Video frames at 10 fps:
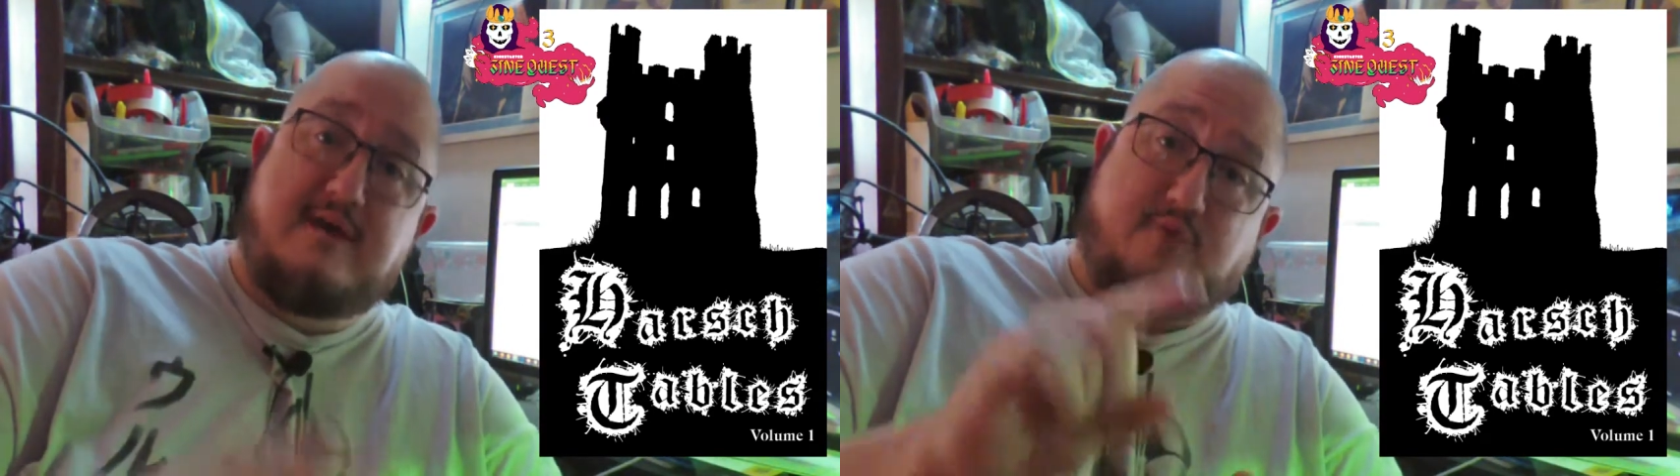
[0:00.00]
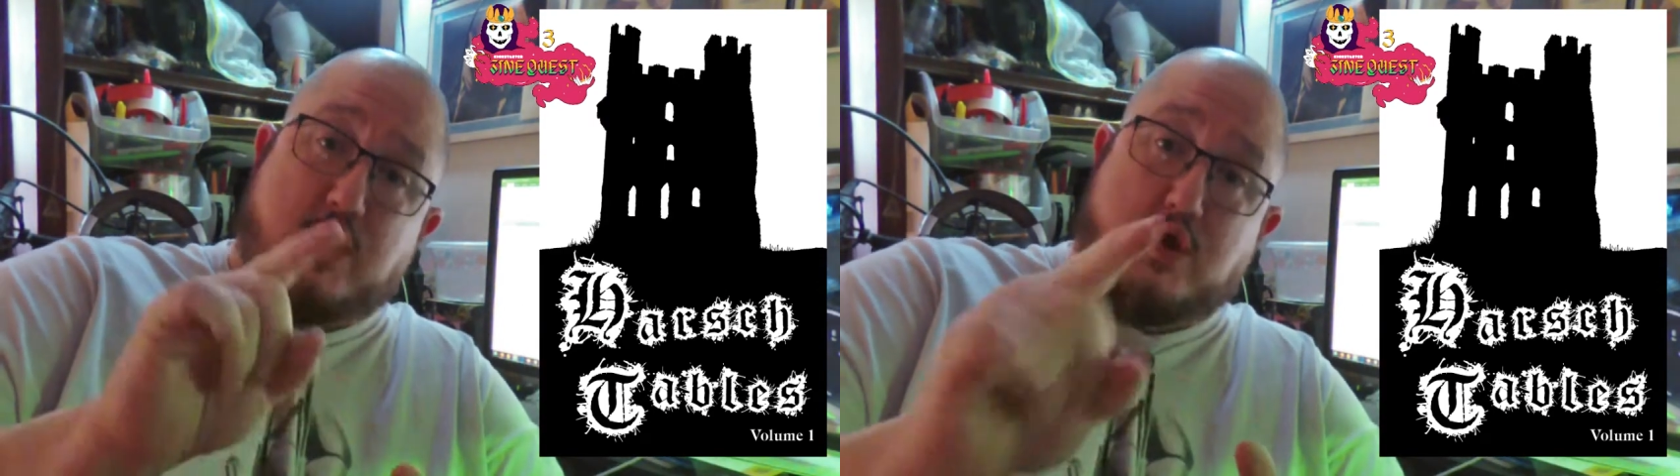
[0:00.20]

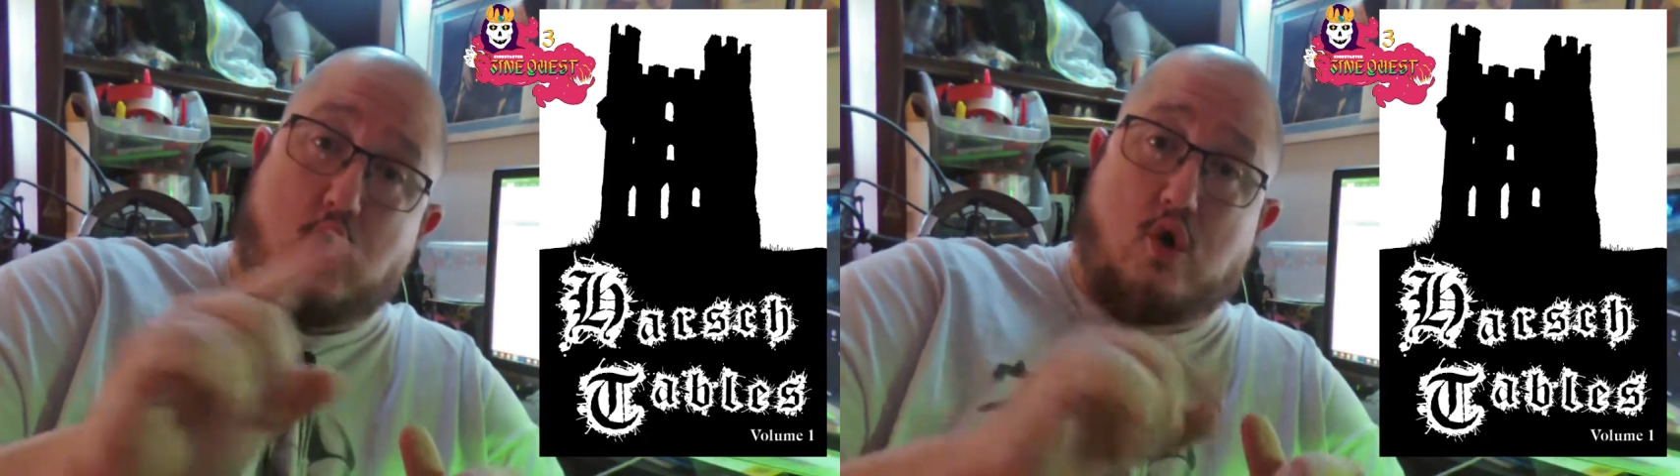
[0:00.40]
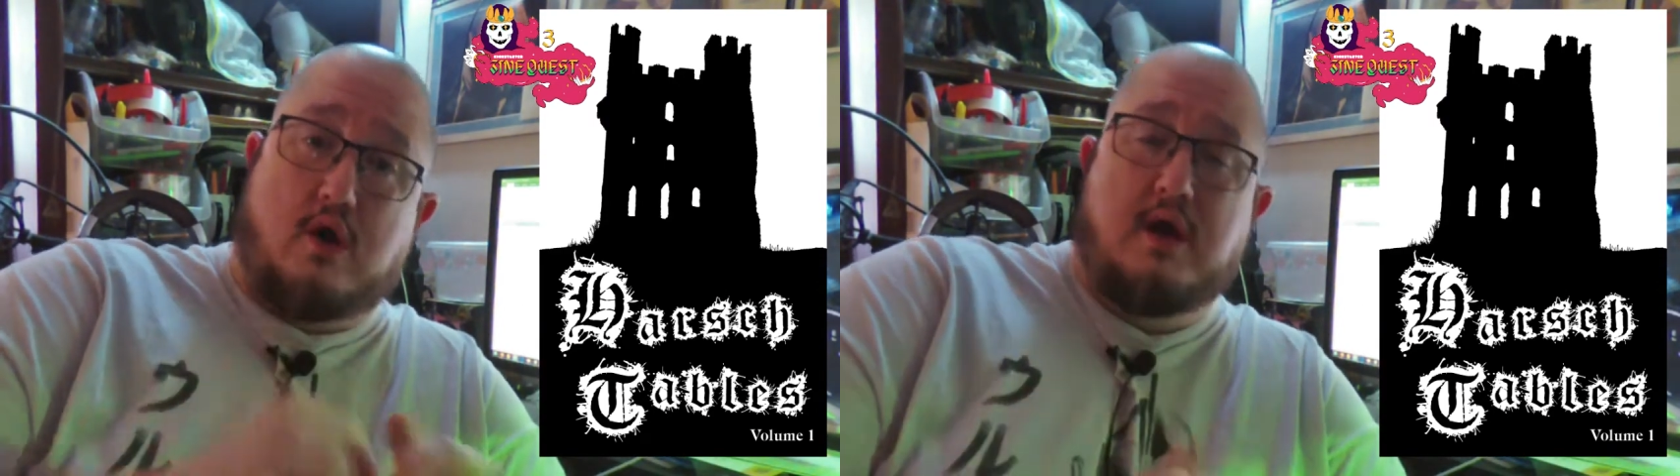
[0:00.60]
for
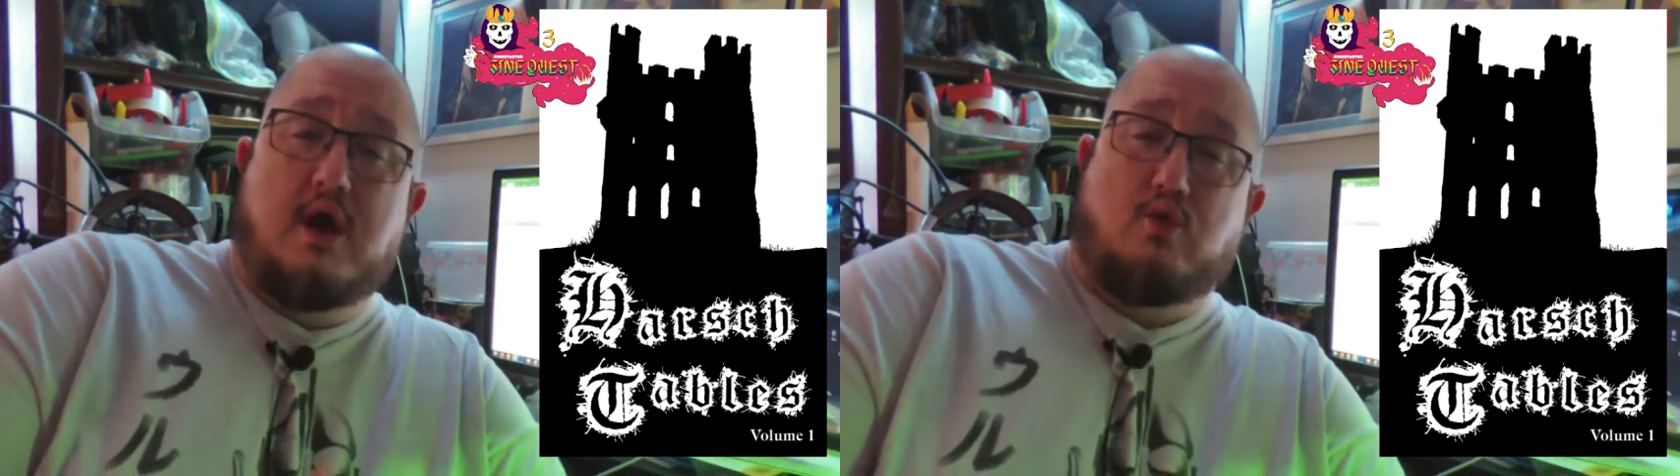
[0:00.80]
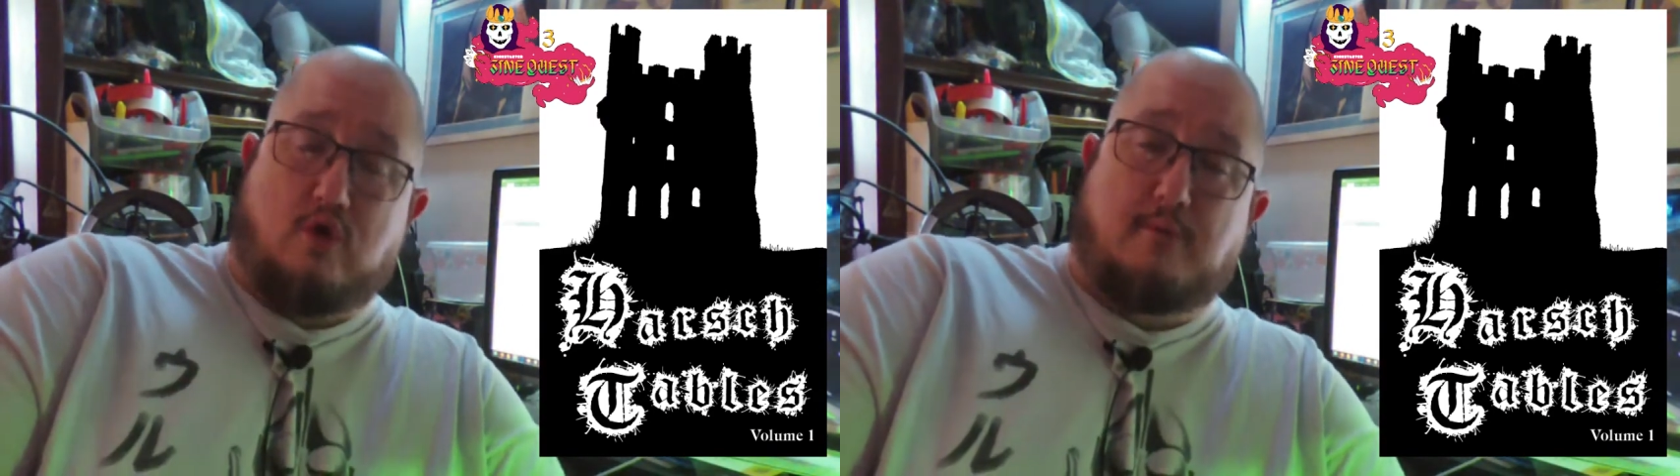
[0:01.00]
your
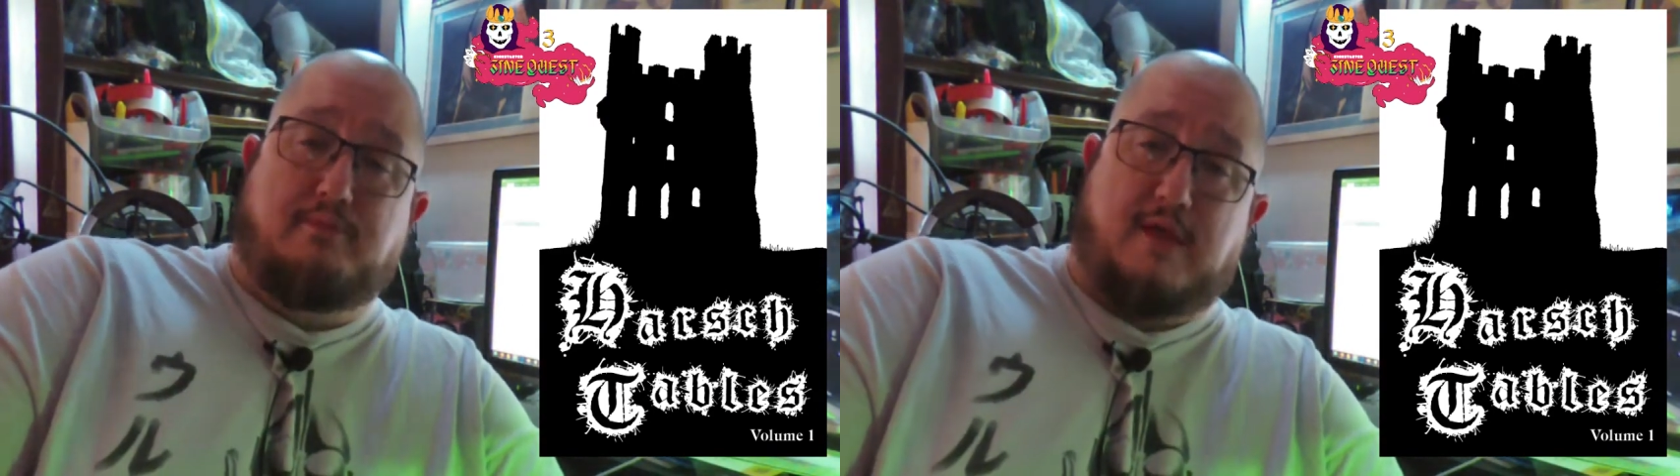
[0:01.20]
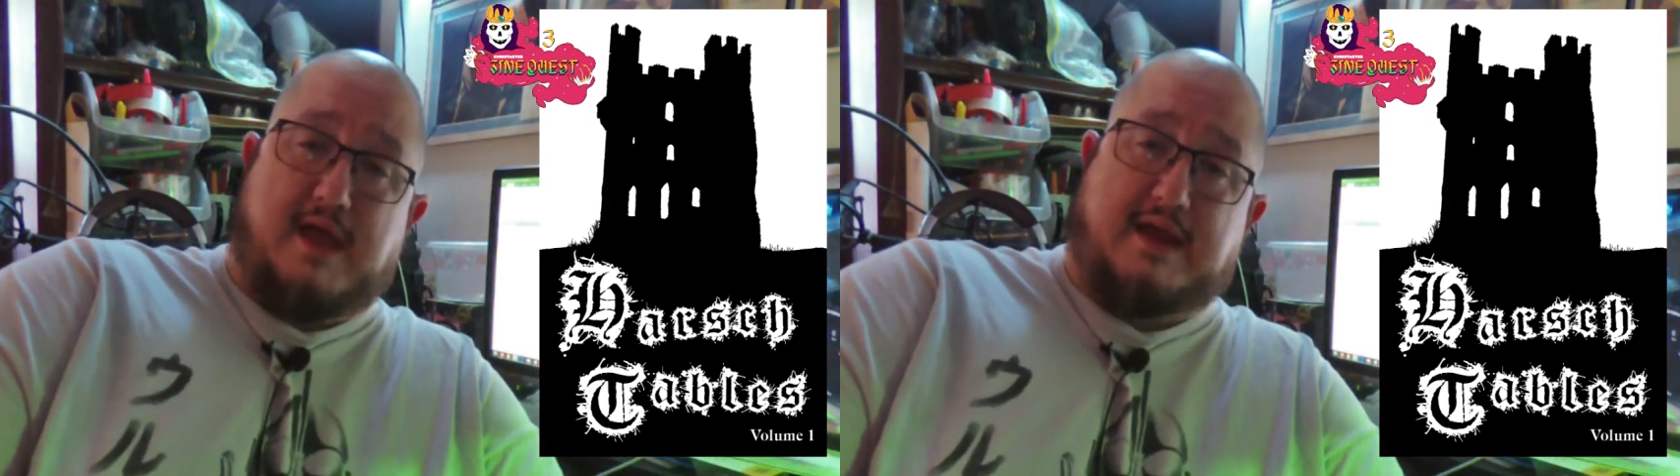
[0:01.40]

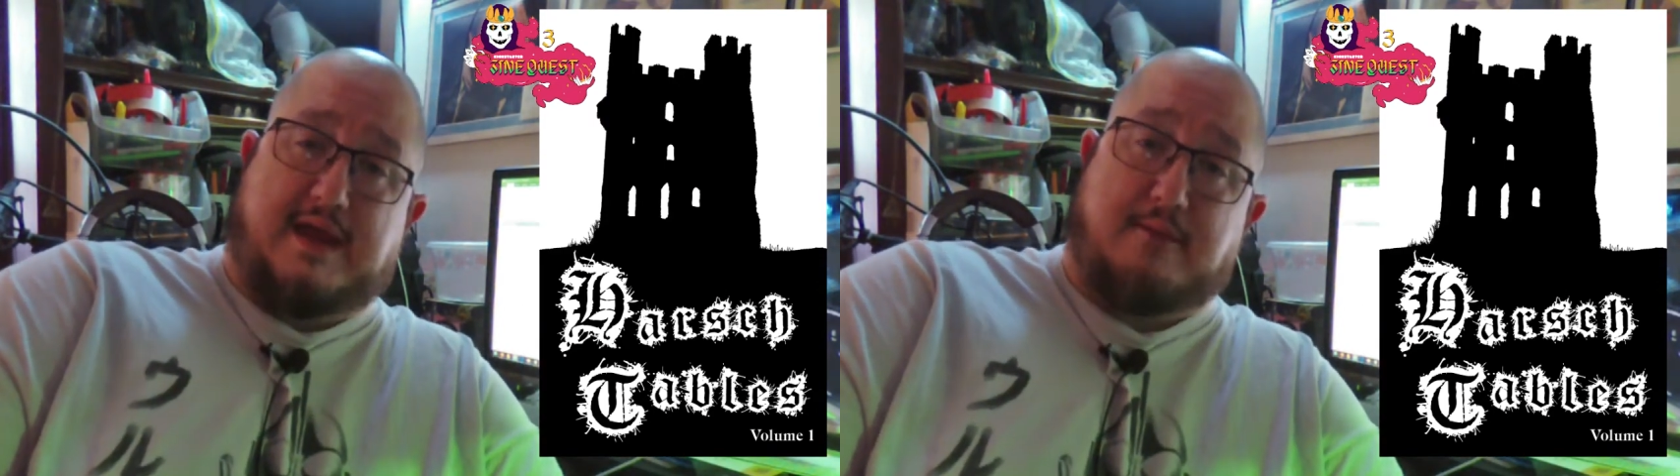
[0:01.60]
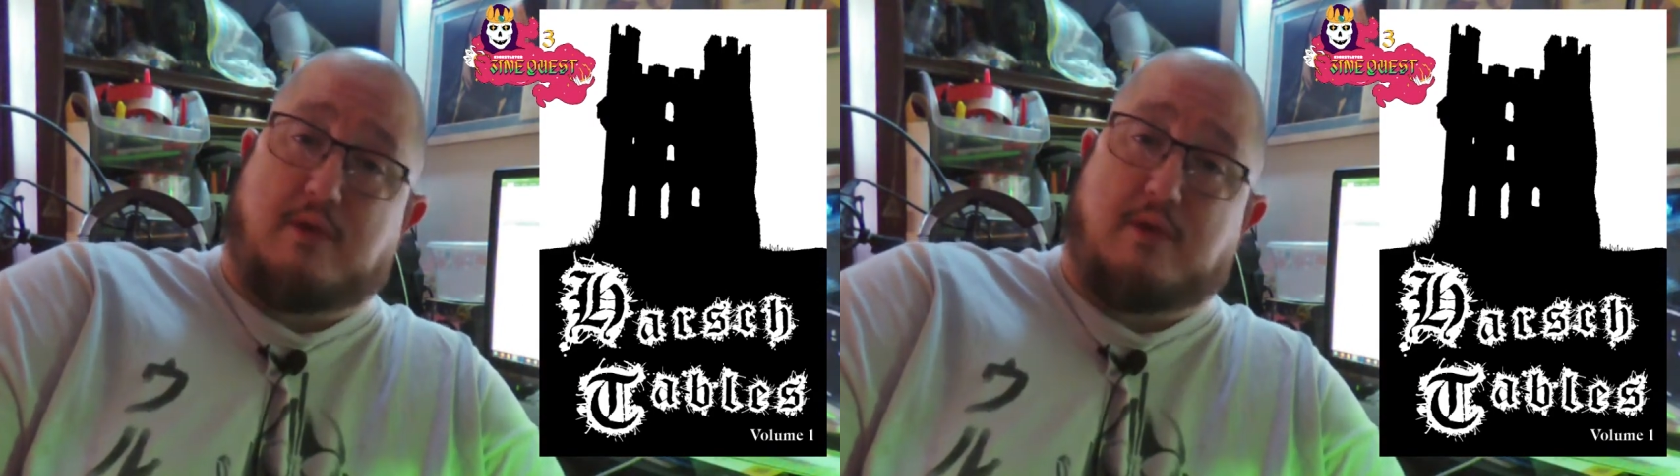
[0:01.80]
role-playing game,